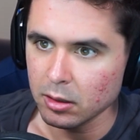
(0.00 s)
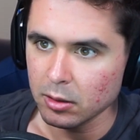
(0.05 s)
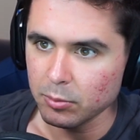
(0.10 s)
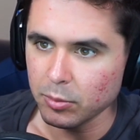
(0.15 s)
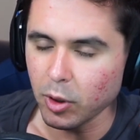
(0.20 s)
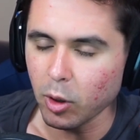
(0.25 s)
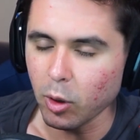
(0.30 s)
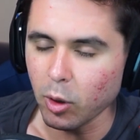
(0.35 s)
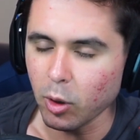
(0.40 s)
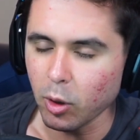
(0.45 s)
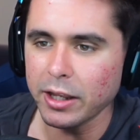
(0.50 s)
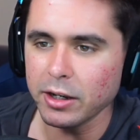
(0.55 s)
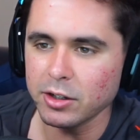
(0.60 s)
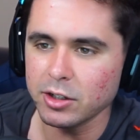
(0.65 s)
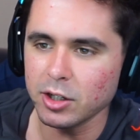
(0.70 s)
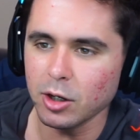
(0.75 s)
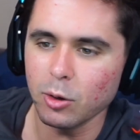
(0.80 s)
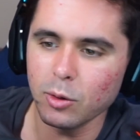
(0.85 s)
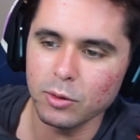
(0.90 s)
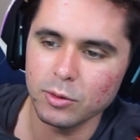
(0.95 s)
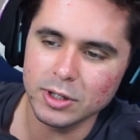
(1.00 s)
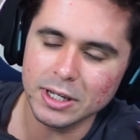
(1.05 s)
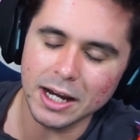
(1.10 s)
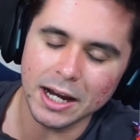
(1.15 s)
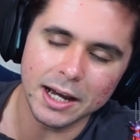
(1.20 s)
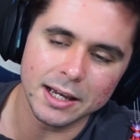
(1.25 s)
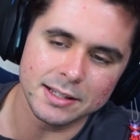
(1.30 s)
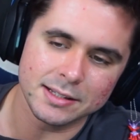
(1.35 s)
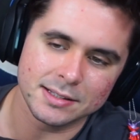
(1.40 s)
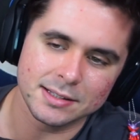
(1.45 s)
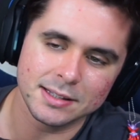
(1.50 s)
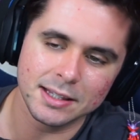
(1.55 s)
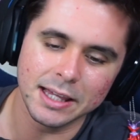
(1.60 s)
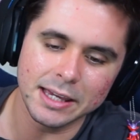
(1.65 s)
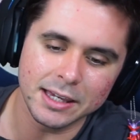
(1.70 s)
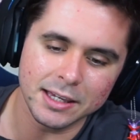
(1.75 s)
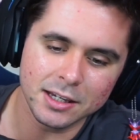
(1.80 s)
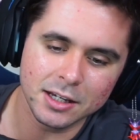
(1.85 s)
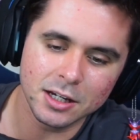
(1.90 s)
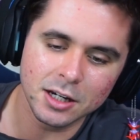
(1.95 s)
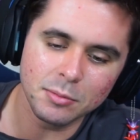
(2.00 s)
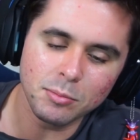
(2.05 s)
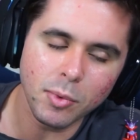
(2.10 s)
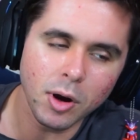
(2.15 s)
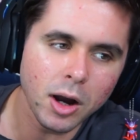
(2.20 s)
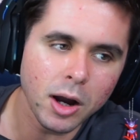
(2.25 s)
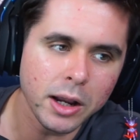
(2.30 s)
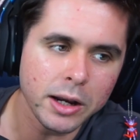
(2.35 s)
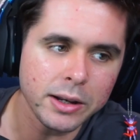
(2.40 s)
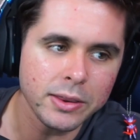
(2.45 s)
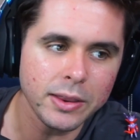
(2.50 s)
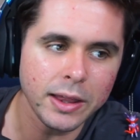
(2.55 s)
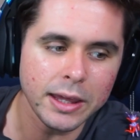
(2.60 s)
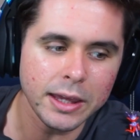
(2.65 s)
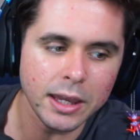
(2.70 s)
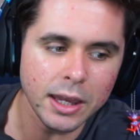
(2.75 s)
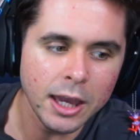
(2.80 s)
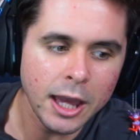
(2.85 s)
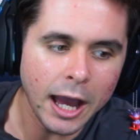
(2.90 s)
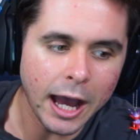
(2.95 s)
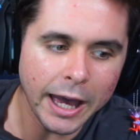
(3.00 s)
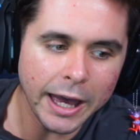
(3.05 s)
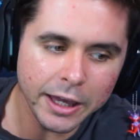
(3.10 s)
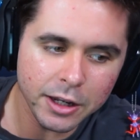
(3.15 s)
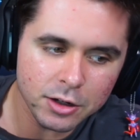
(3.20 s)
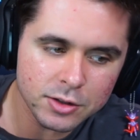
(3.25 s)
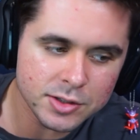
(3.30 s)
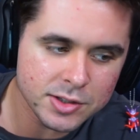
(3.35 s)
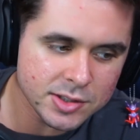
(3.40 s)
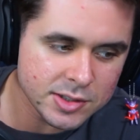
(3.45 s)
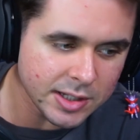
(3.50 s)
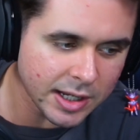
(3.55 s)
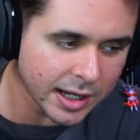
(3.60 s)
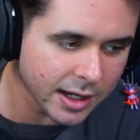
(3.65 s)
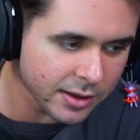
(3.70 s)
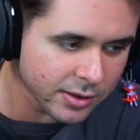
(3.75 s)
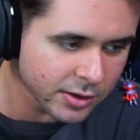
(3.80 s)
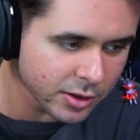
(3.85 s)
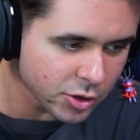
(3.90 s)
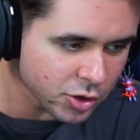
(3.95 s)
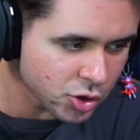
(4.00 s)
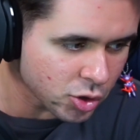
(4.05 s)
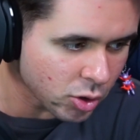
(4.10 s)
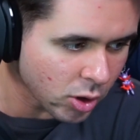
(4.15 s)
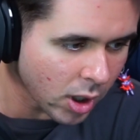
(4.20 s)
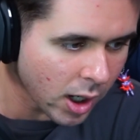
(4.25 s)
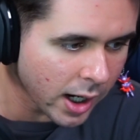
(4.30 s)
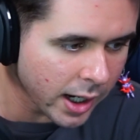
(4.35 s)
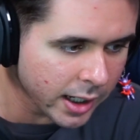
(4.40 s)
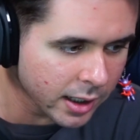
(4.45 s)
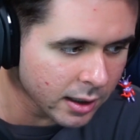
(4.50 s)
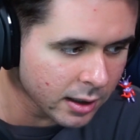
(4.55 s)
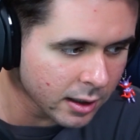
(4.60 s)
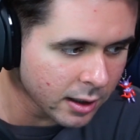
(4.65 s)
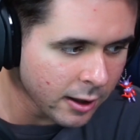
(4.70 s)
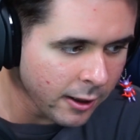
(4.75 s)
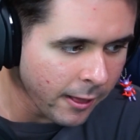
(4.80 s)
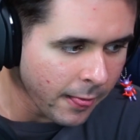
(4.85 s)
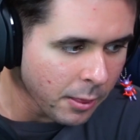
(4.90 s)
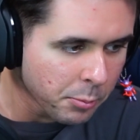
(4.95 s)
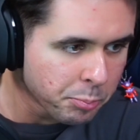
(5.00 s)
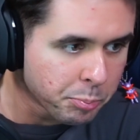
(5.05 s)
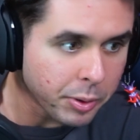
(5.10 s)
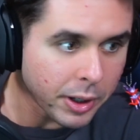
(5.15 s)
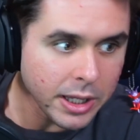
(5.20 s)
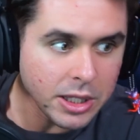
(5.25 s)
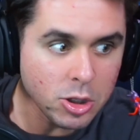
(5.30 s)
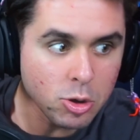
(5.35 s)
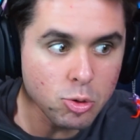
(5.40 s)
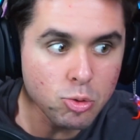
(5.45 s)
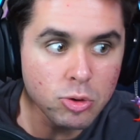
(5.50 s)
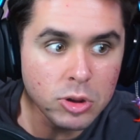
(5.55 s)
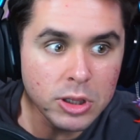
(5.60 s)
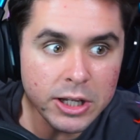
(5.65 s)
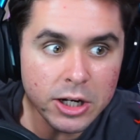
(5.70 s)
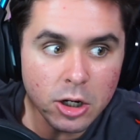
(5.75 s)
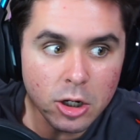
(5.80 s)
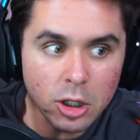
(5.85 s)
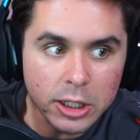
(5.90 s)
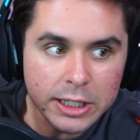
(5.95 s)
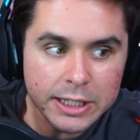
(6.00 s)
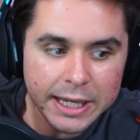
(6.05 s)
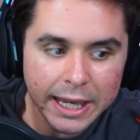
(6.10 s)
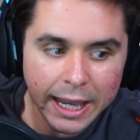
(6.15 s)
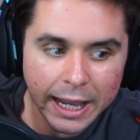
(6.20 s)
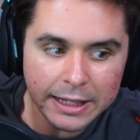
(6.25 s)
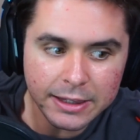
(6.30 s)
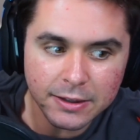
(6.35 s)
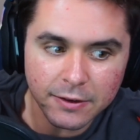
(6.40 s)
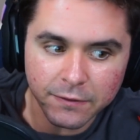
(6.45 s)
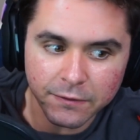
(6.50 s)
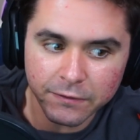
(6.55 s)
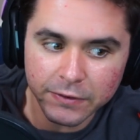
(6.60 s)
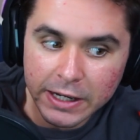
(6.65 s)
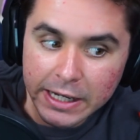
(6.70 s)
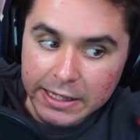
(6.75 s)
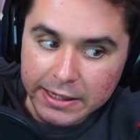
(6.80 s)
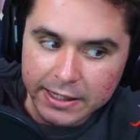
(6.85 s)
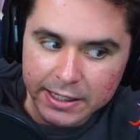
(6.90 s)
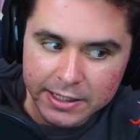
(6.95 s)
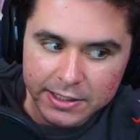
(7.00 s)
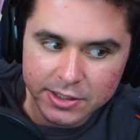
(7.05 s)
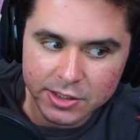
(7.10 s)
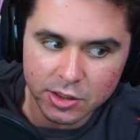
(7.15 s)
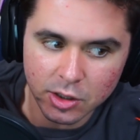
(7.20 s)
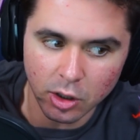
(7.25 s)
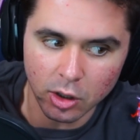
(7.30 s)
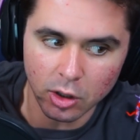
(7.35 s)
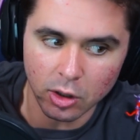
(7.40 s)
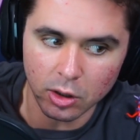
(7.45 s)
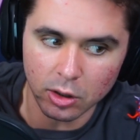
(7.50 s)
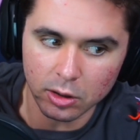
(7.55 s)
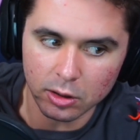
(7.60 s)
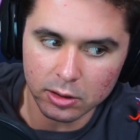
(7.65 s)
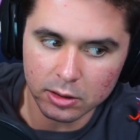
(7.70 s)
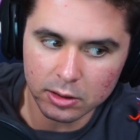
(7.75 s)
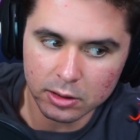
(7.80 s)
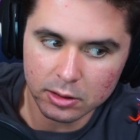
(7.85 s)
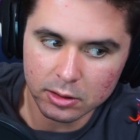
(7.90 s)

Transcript: Bro, I don't... Guys, like, come on. Like, I understand they're trying, but you literally can't defeat this girl.